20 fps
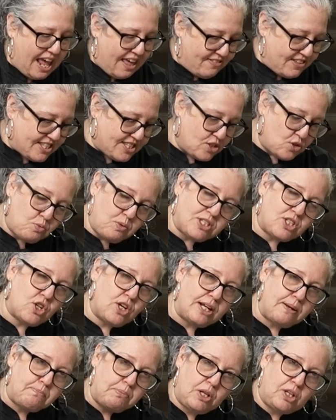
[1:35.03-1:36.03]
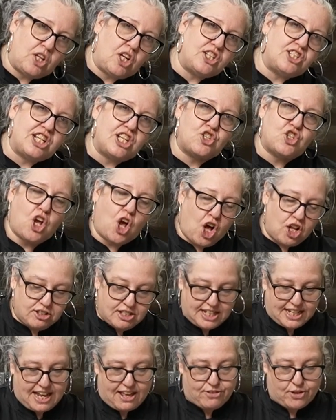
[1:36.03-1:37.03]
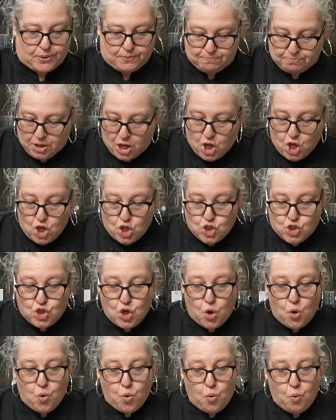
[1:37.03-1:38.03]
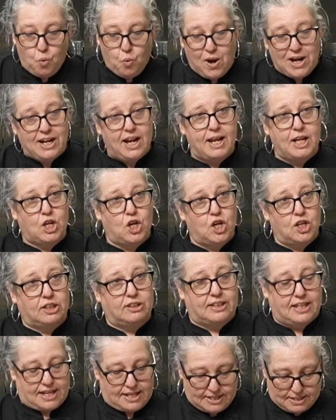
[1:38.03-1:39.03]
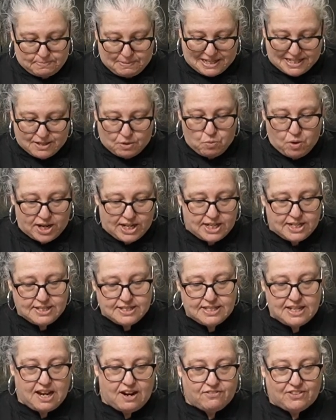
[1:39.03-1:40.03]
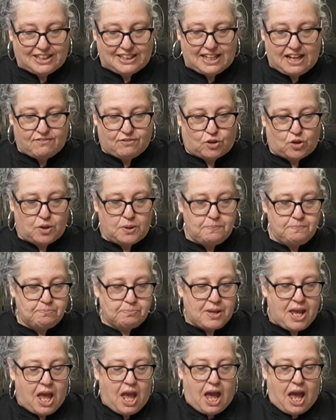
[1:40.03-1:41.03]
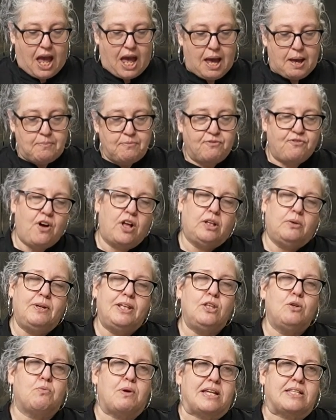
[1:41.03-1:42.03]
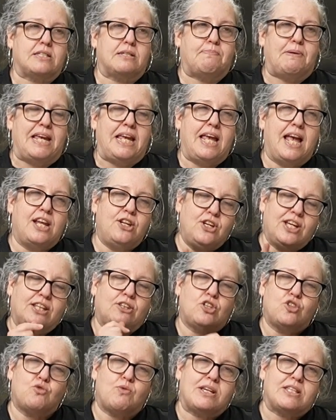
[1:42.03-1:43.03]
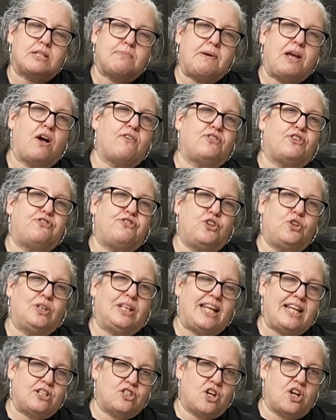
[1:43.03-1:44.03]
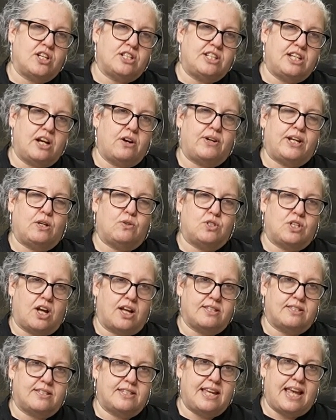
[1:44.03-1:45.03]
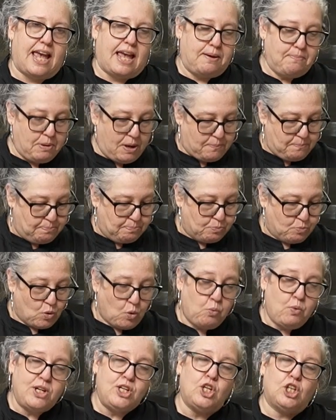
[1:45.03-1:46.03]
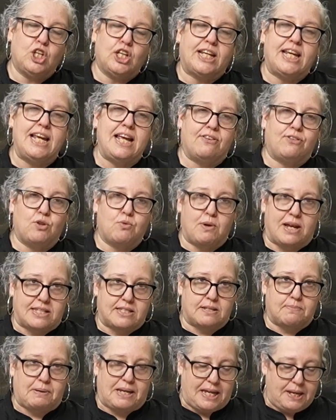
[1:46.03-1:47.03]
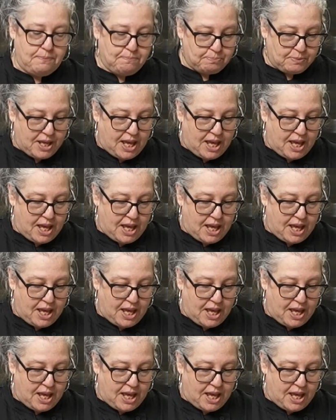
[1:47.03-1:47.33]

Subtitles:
And this is what's going to pull our dish all together. So when I cook this, because I want you to see every level, following the recipe, and you get this recipe off of foodlandontario.ca, but when you're looking at the recipe,